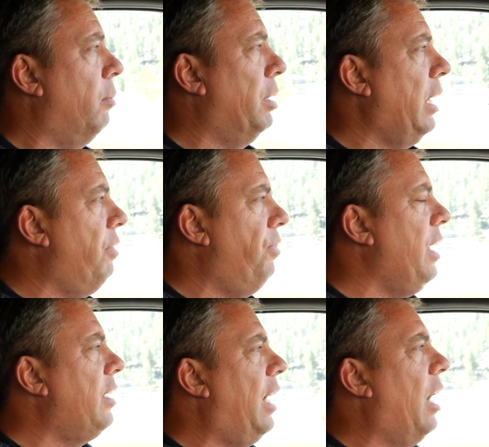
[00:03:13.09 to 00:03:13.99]
But I
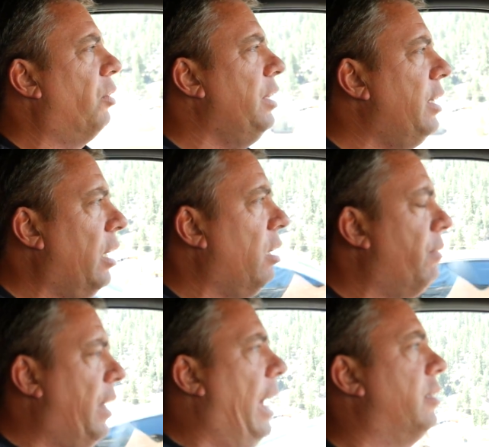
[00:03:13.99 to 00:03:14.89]
think I don't need any
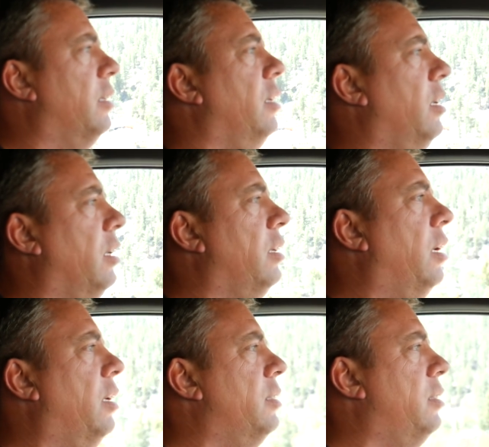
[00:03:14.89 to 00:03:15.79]
of that
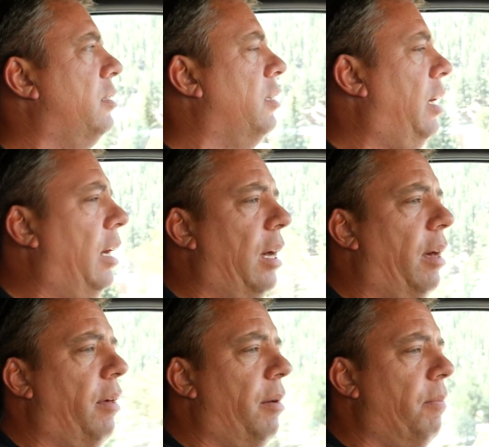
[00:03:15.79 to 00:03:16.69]
because uh,